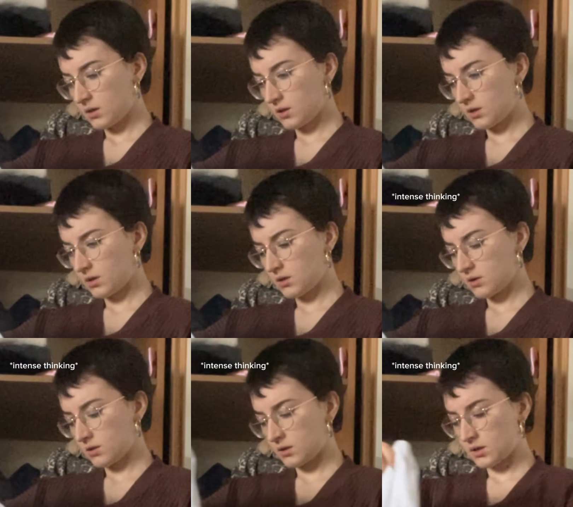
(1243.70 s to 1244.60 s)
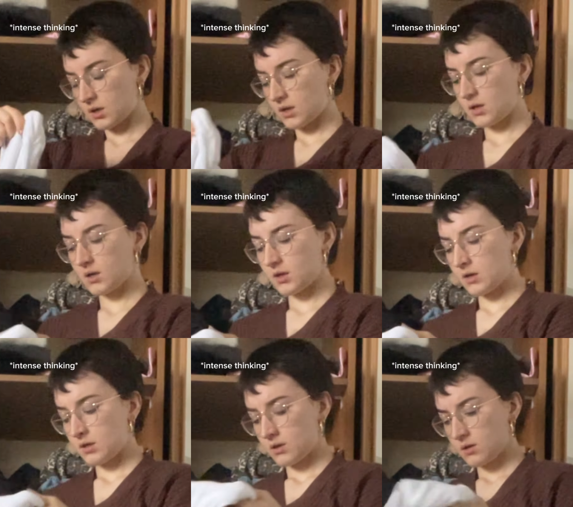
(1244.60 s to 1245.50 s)

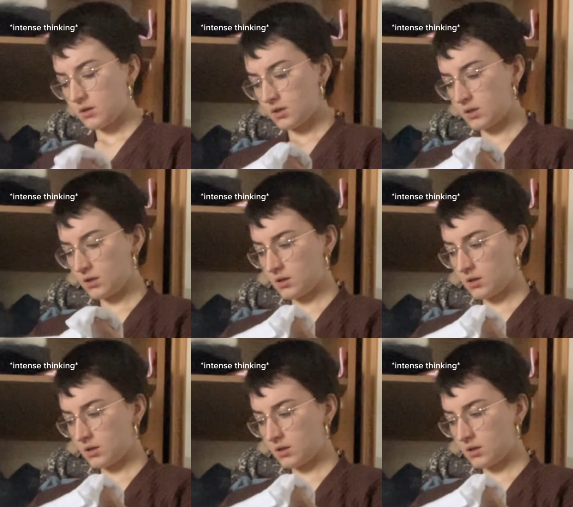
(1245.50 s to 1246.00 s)
(silence)